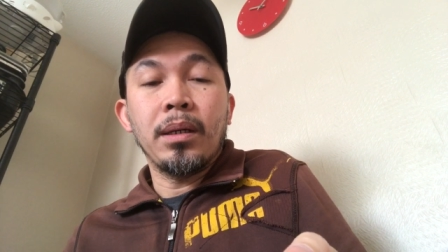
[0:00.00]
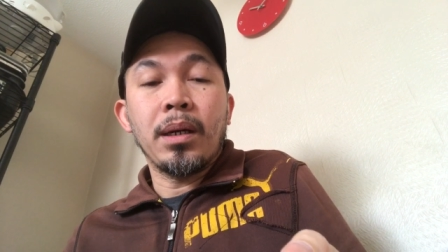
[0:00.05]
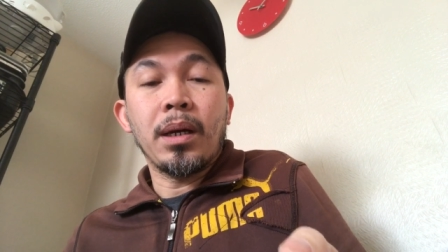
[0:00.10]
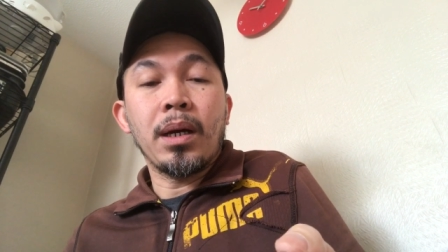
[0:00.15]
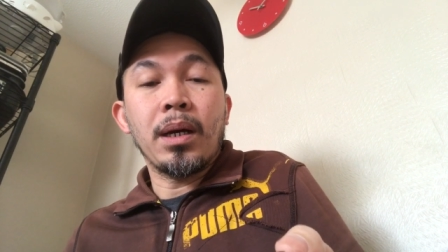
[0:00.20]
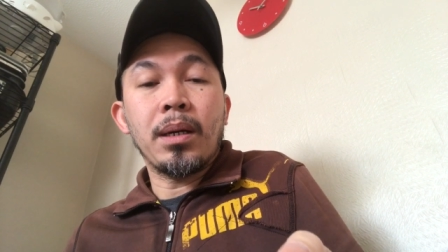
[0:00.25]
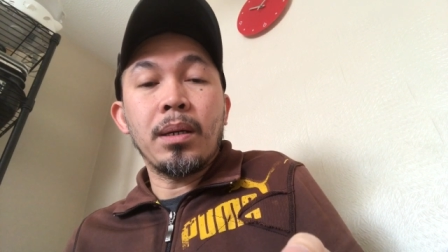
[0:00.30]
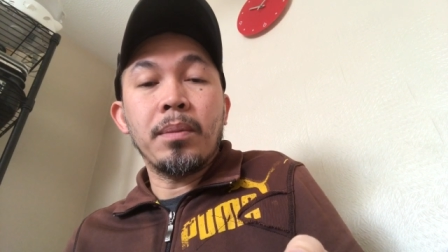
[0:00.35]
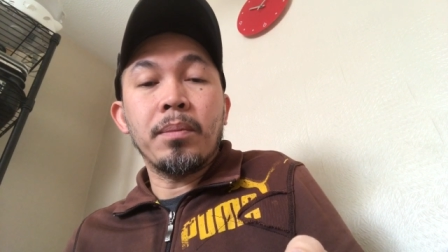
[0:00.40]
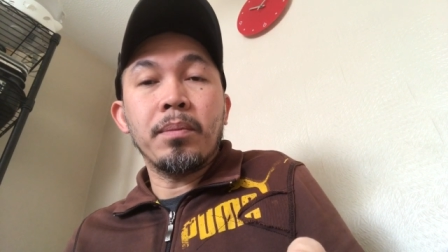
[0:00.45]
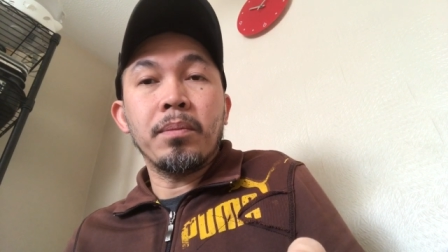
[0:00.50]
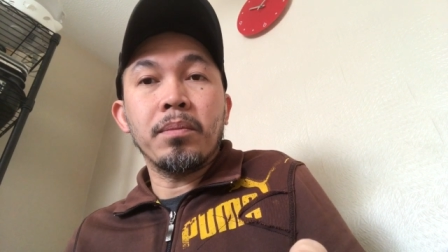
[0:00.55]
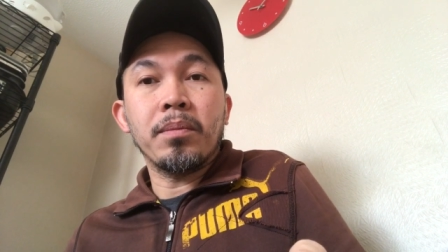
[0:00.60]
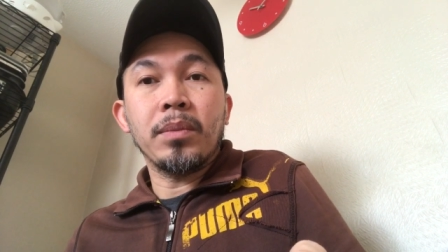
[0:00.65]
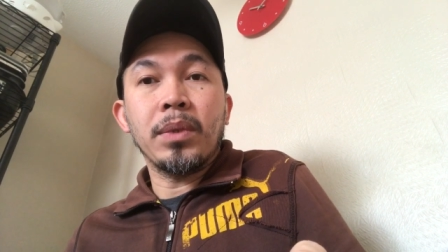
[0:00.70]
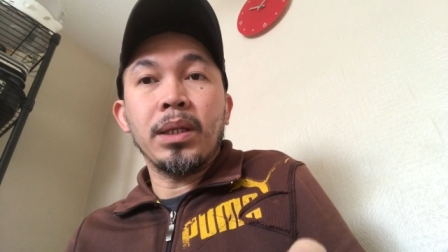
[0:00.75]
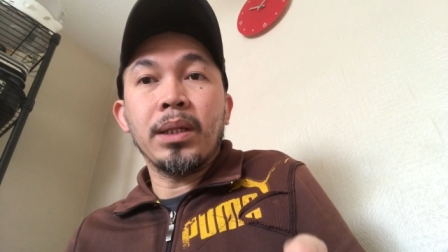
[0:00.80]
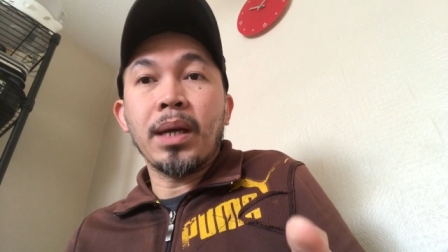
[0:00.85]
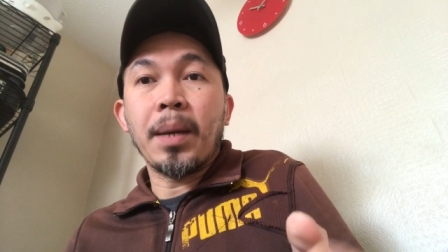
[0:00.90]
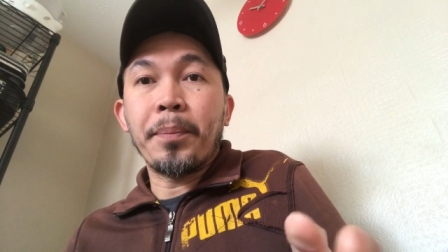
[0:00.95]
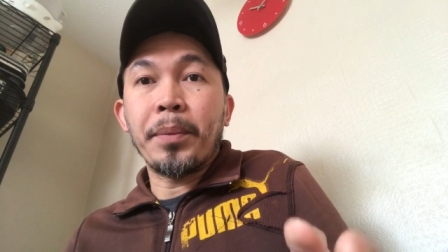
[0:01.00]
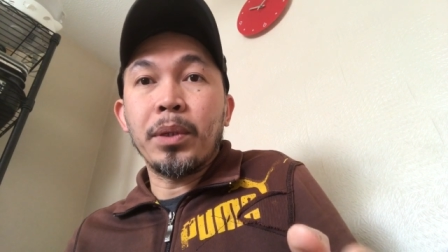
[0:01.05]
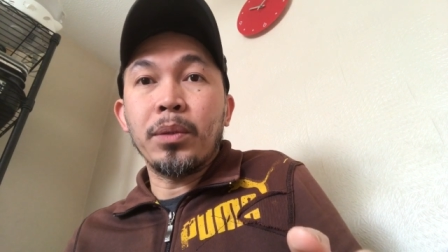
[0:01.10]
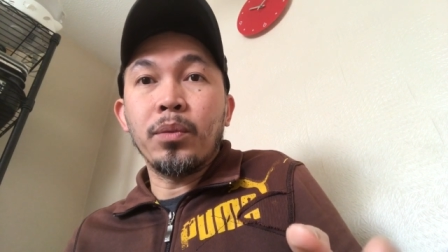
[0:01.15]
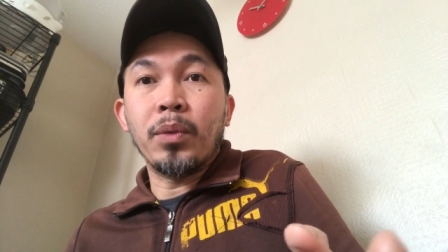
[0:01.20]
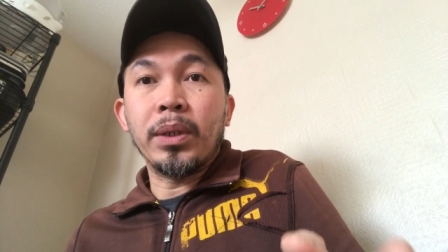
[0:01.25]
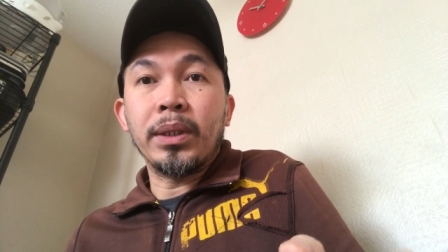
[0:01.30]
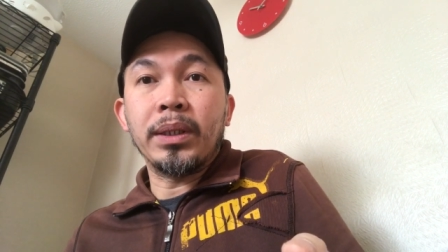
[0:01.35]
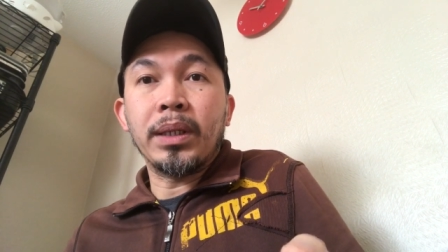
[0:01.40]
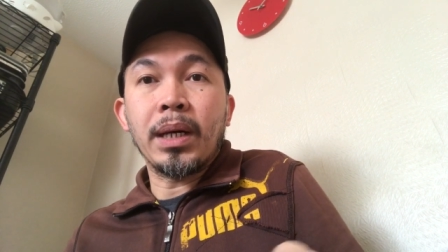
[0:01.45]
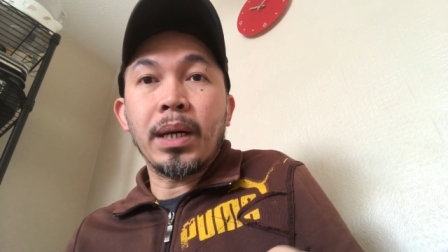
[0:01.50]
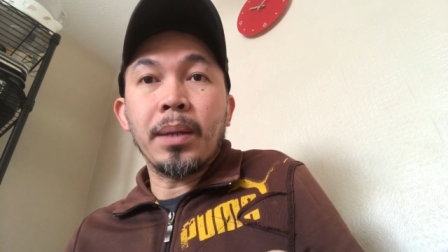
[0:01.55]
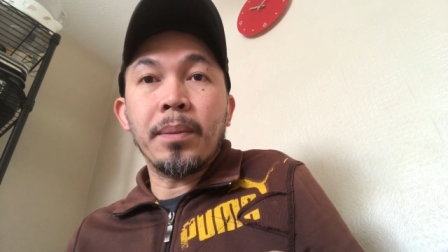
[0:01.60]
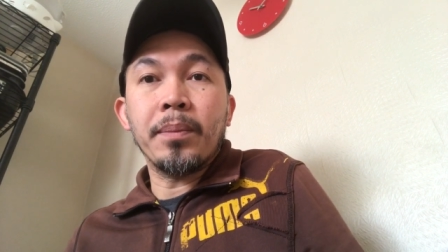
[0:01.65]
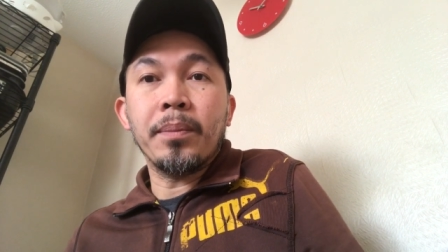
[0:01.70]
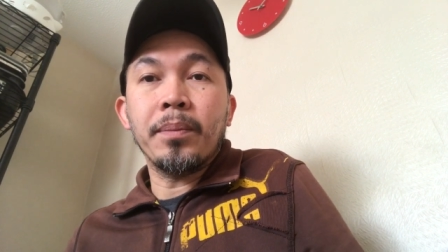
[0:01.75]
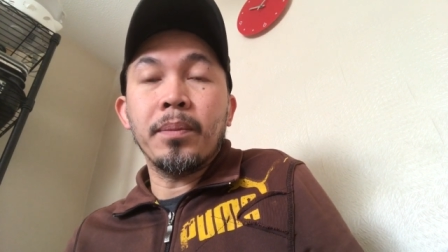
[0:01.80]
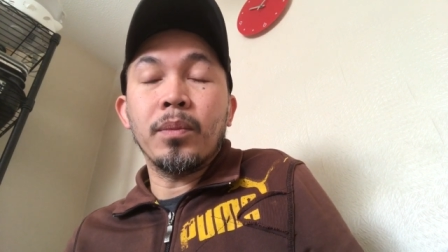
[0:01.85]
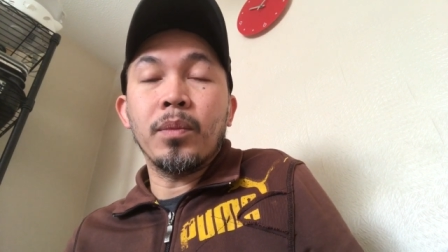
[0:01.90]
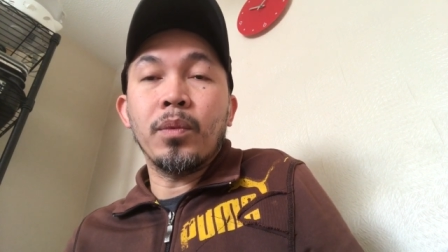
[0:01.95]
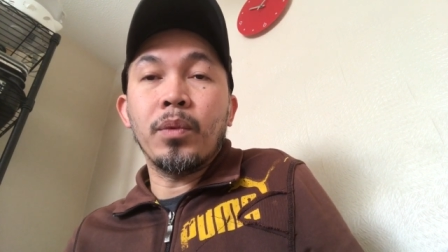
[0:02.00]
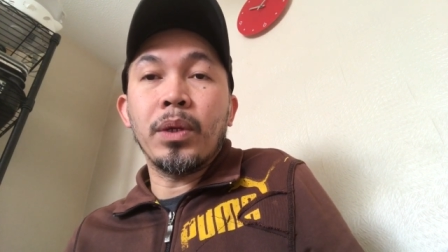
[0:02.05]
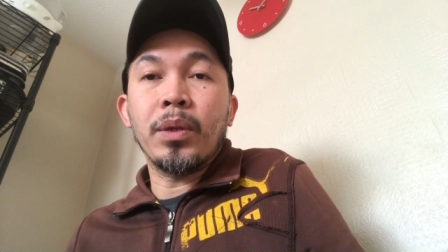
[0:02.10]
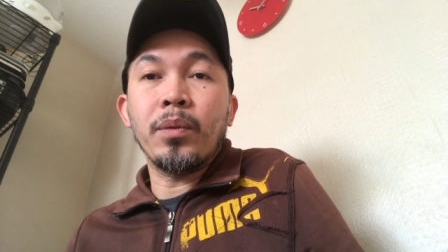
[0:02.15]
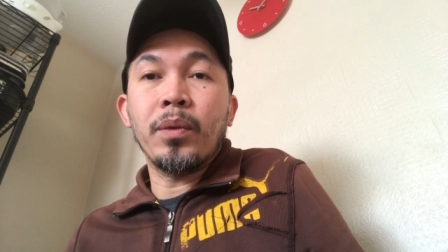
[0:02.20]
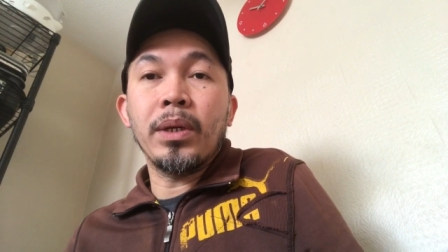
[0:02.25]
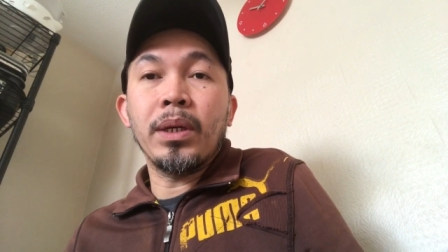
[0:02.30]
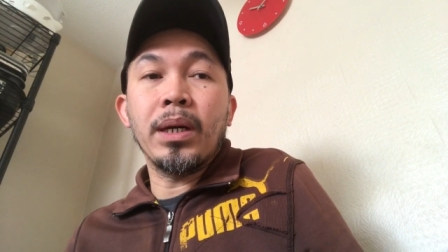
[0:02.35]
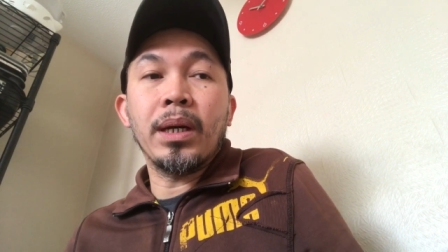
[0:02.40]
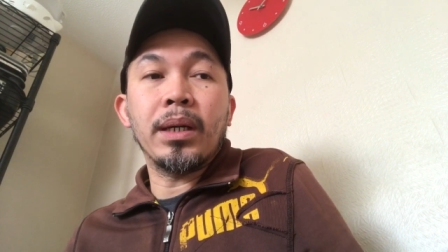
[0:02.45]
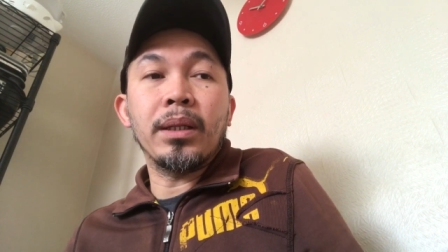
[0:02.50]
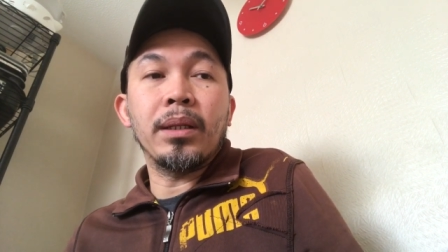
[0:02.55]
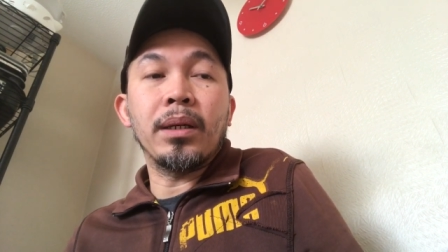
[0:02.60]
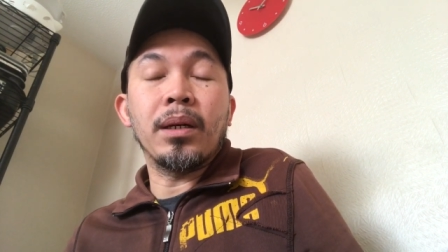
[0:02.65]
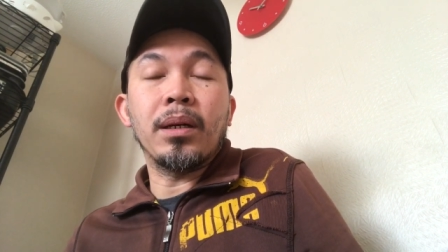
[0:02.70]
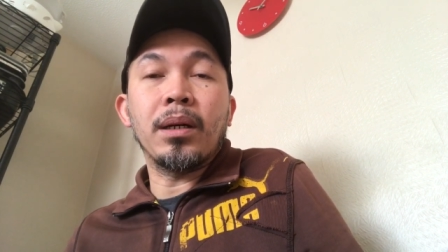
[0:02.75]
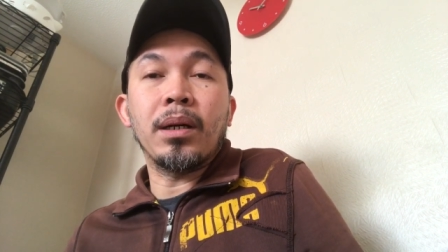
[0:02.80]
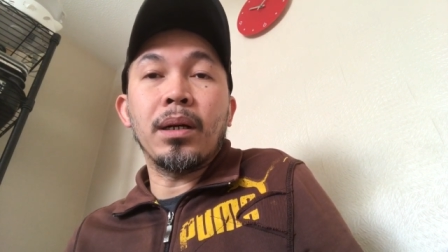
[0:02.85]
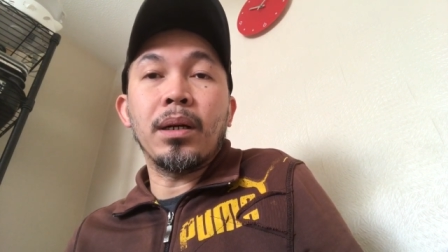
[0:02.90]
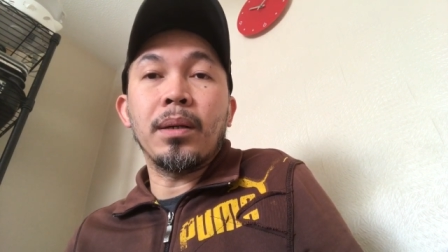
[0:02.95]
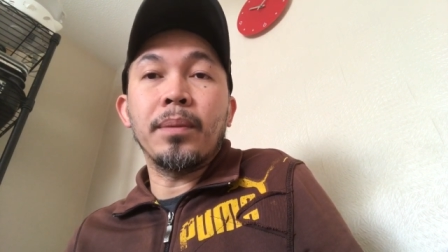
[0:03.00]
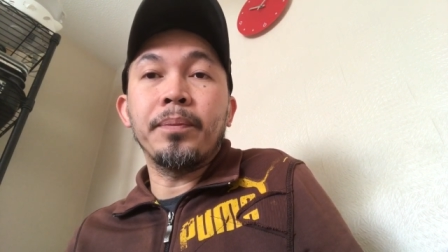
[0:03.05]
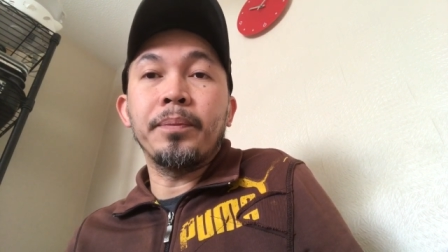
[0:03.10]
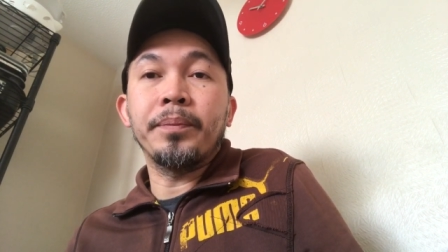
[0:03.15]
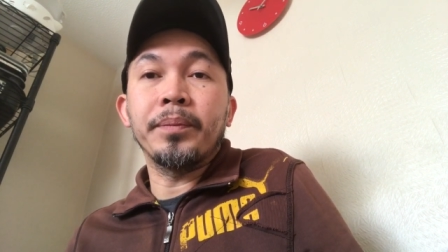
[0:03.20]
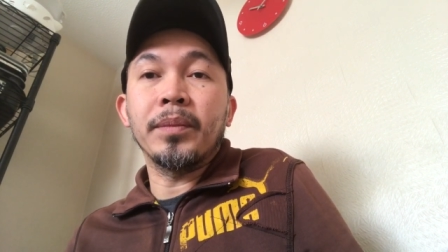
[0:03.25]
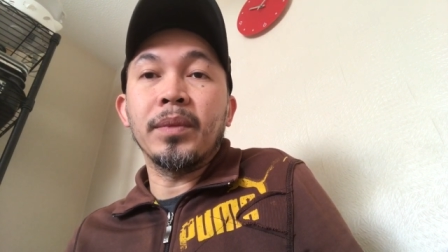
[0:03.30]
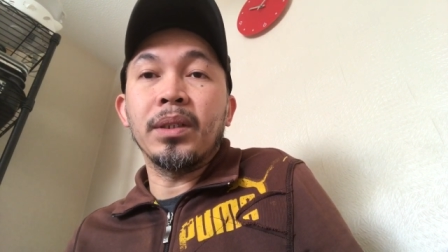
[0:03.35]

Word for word: um, it happened one time when we got a